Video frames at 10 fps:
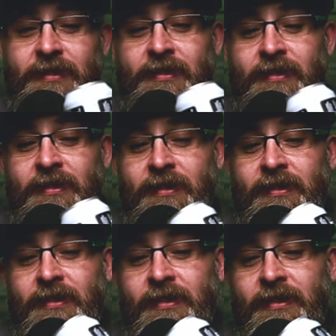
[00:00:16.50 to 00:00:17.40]

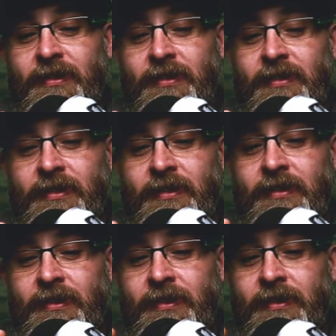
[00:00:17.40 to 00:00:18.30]

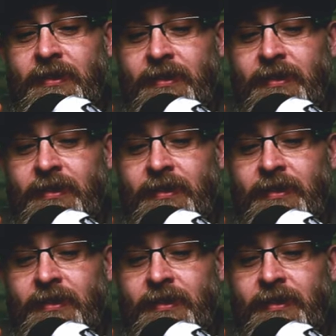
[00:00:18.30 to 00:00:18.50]
(silence)